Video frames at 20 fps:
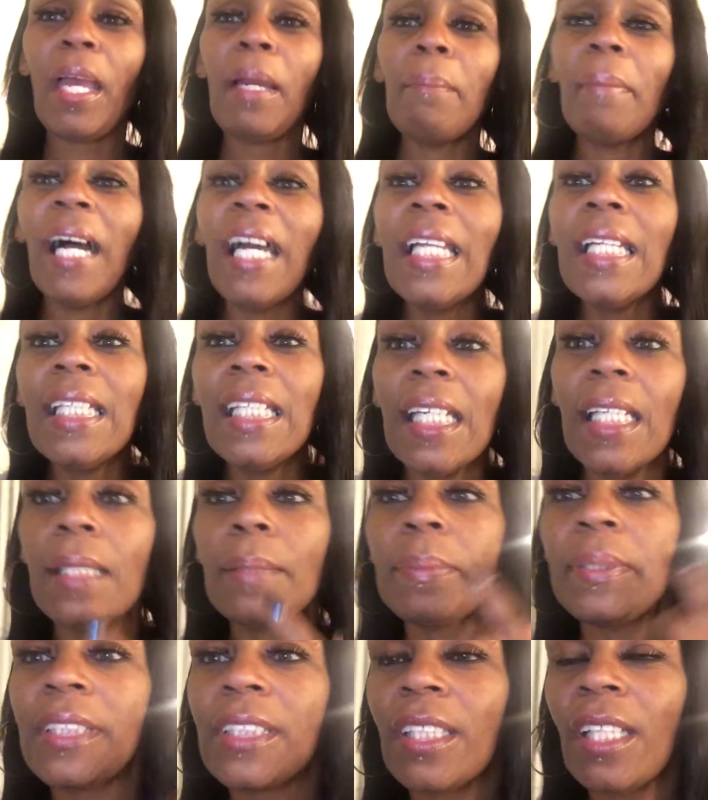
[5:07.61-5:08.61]
My
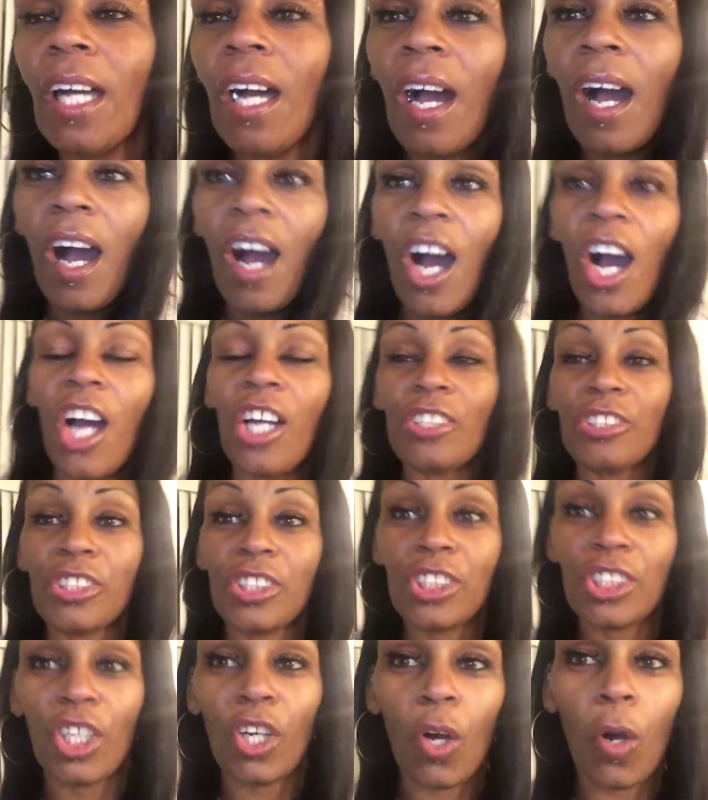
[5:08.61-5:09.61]
lips are
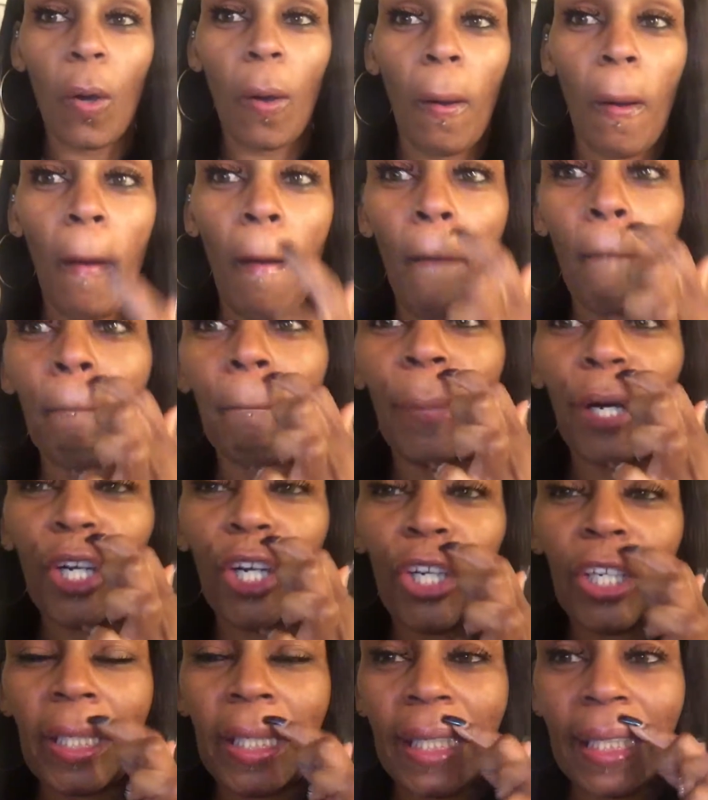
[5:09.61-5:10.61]
still
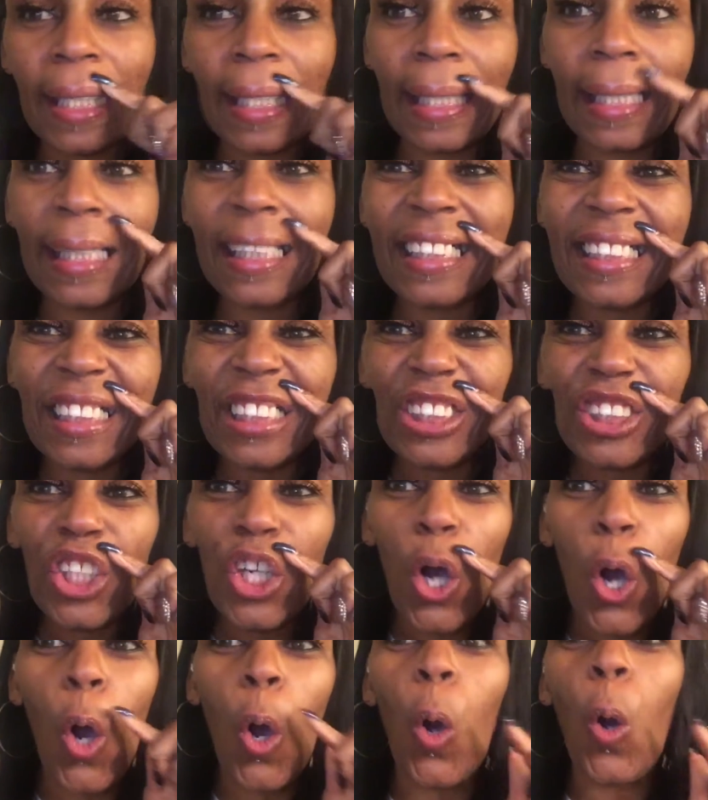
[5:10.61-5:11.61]
burning.
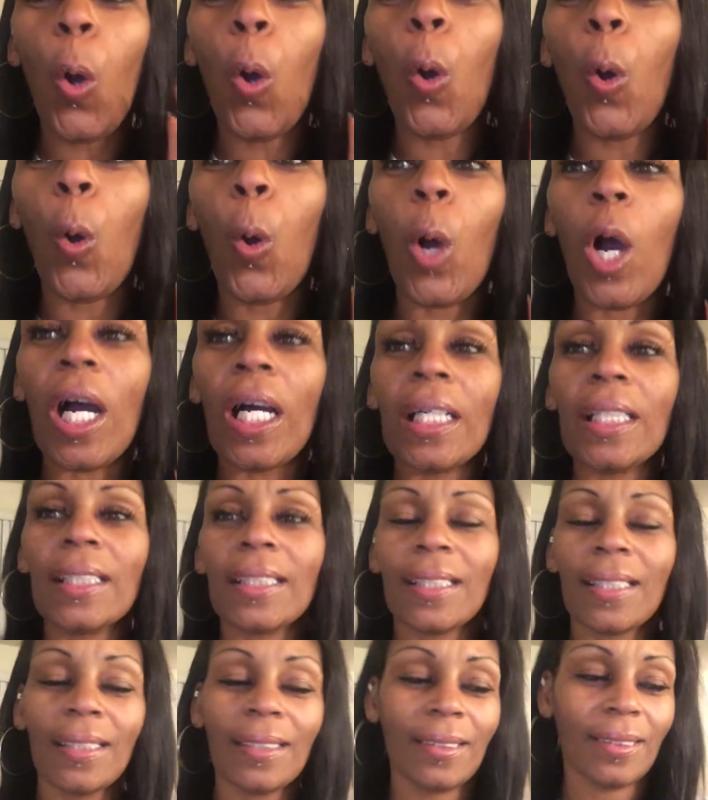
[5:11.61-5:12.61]
Oh,
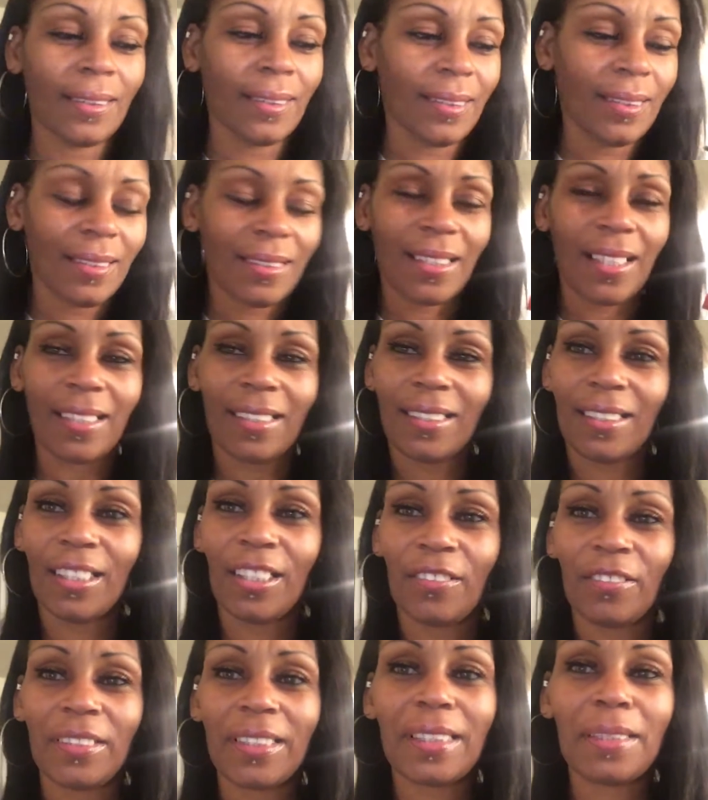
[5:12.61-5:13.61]
that
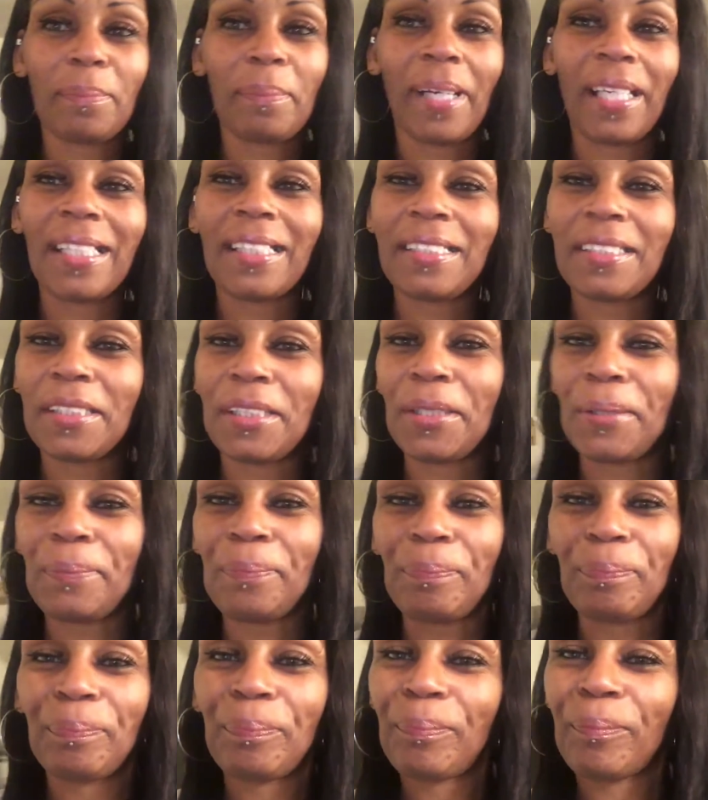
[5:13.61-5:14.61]
stuff is
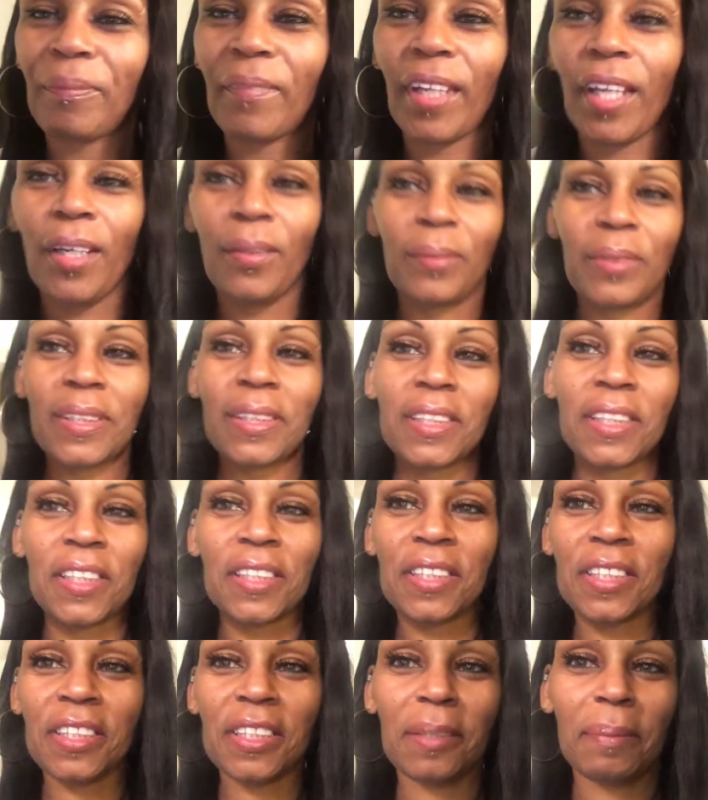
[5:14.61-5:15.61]
spicy. It was
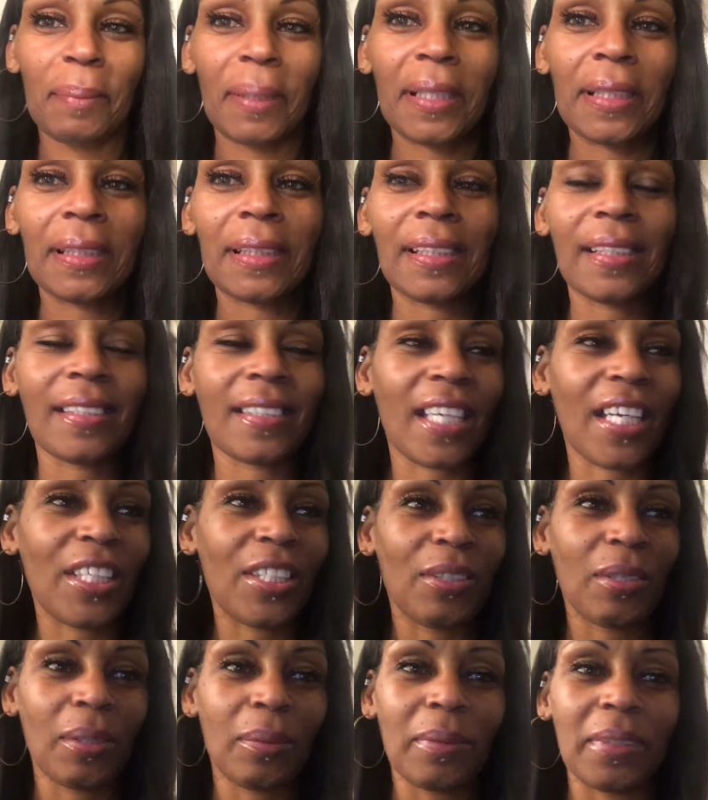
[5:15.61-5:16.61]
just as spicy as I
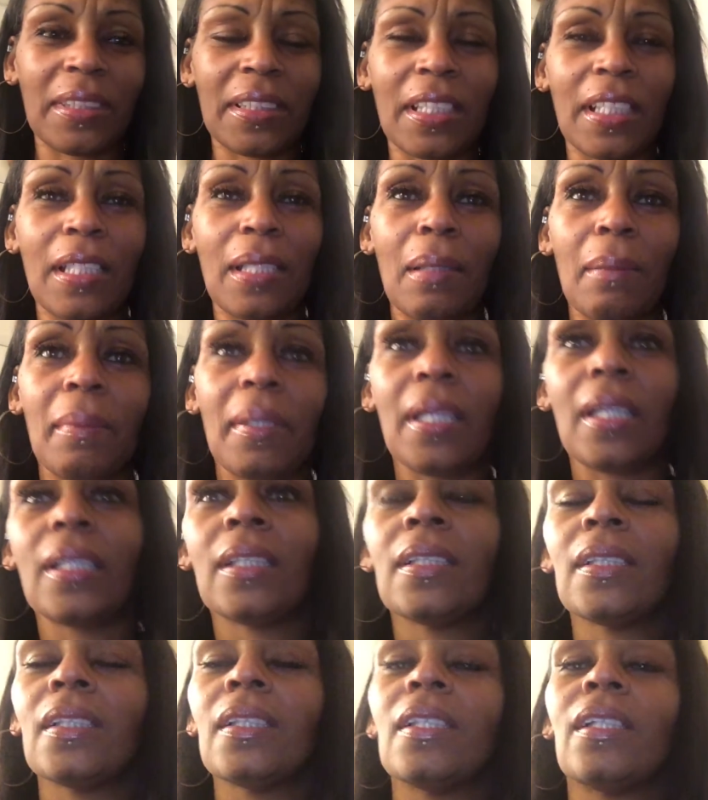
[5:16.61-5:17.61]
knew it was gonna be.
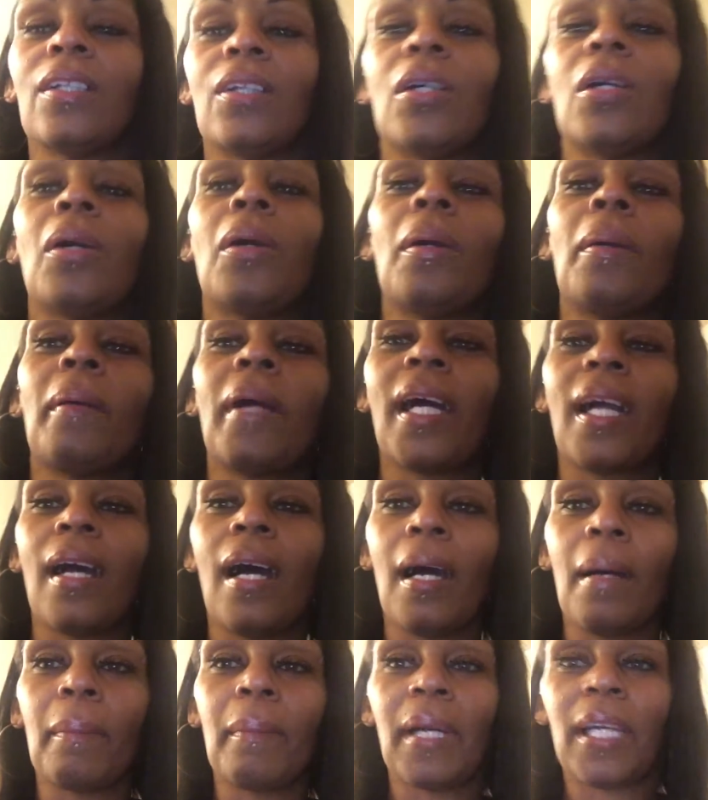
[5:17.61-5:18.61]
Oh my
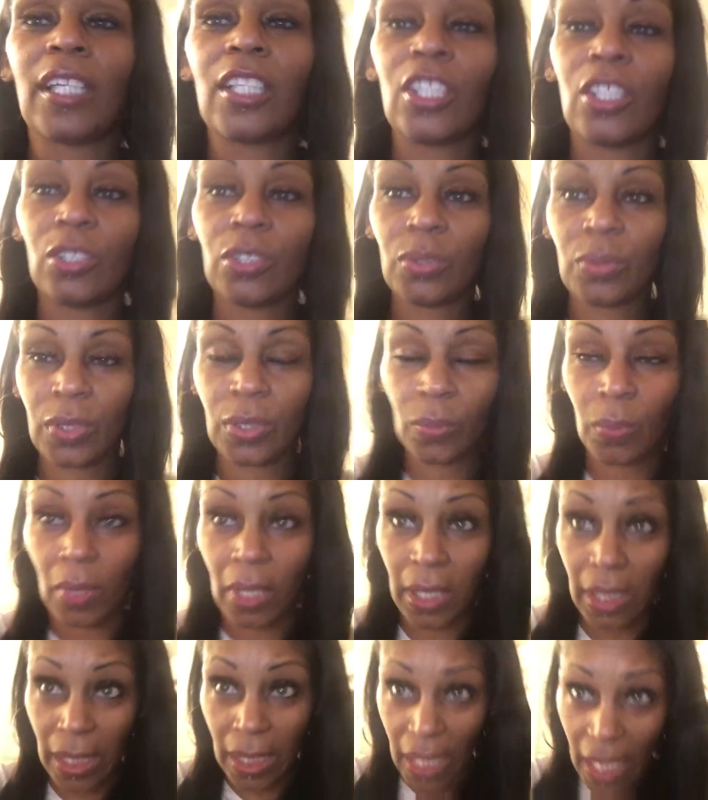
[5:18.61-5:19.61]
god, my nose was
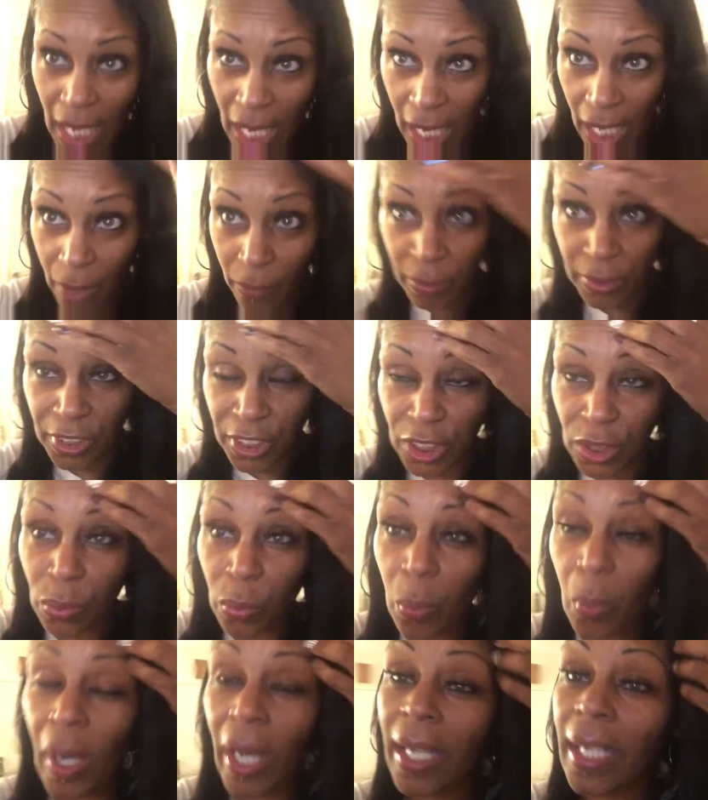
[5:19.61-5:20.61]
burning. I was
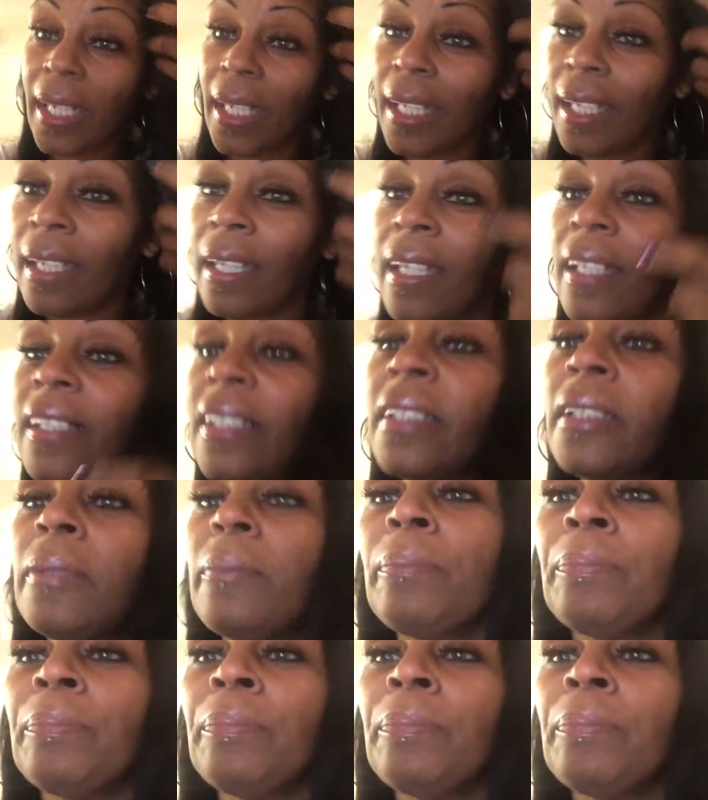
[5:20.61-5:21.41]
sweating.